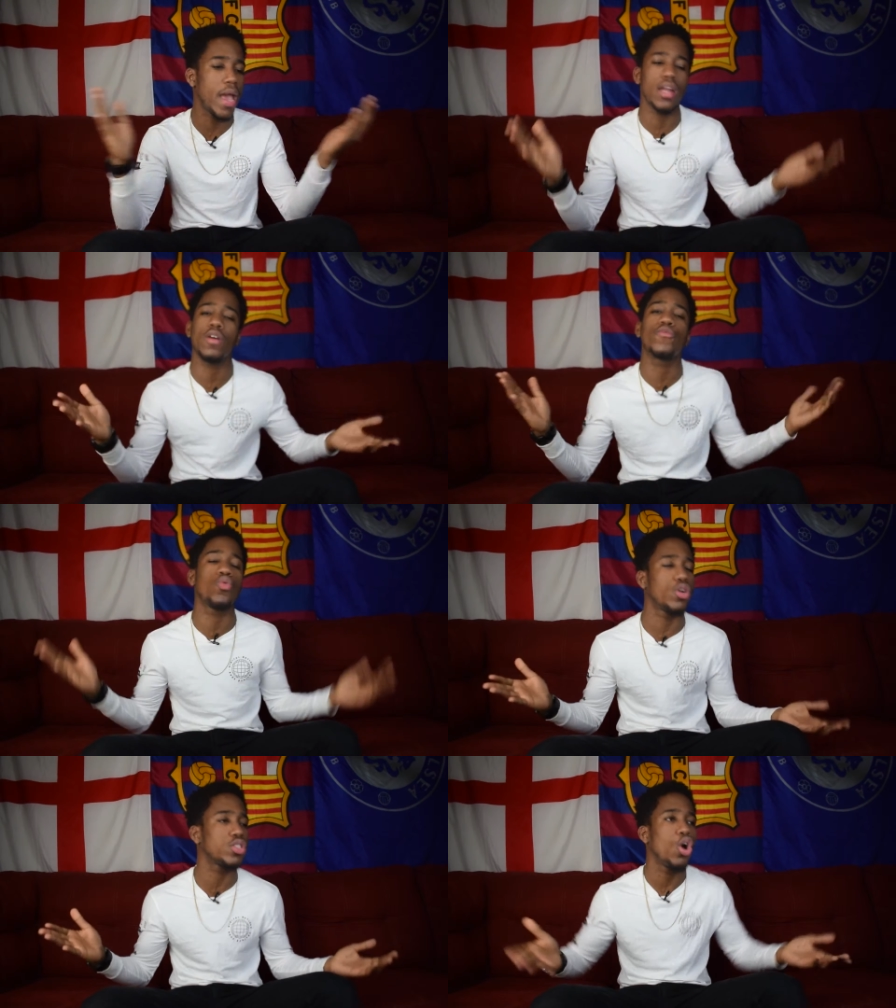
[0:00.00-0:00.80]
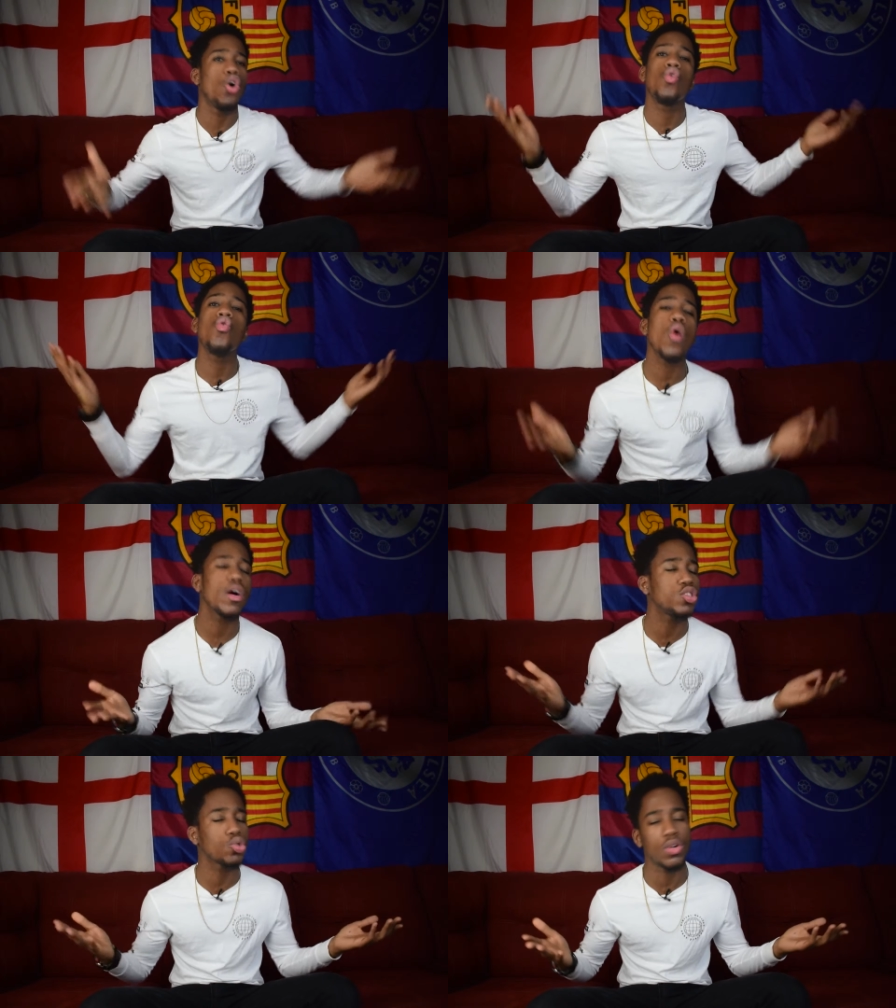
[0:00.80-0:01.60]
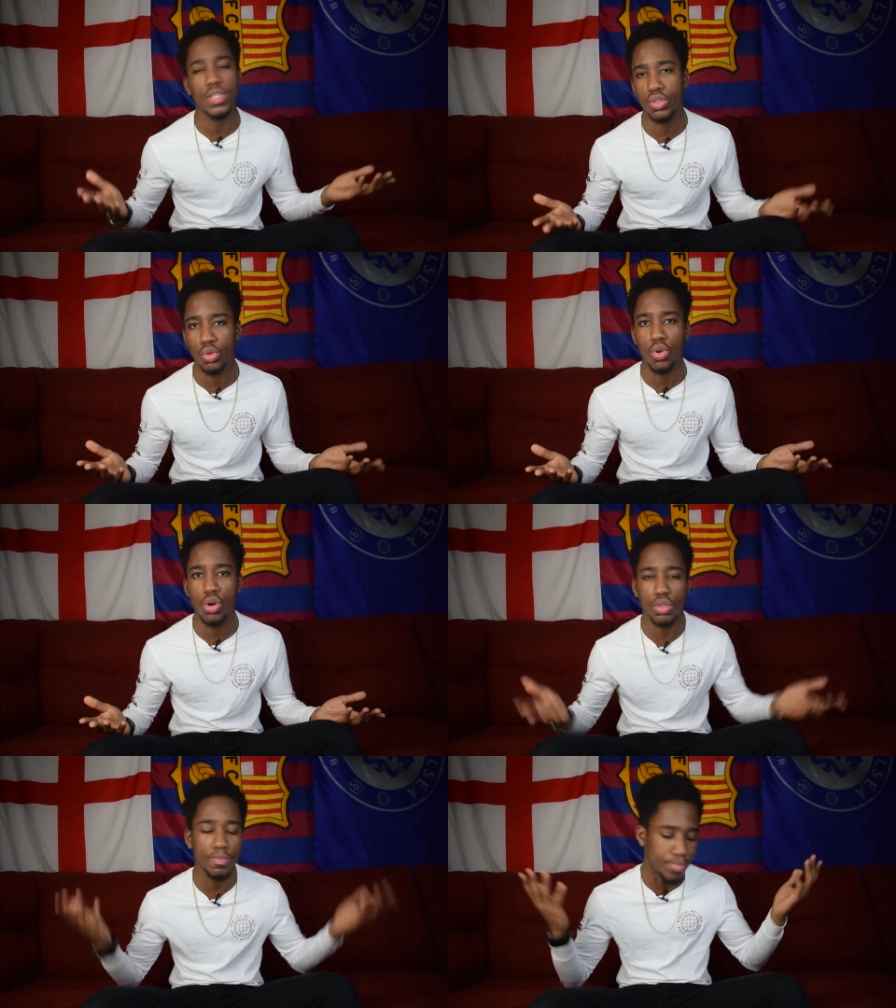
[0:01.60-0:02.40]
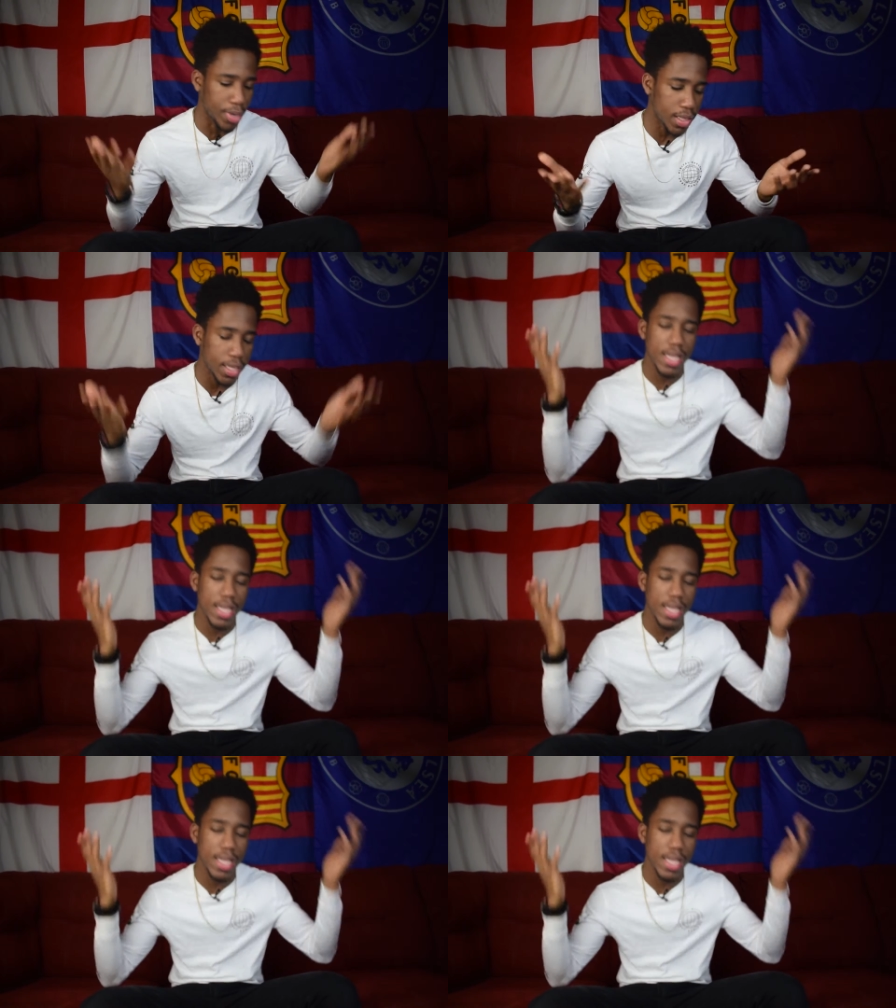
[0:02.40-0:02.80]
And of course, who else scored the two goals but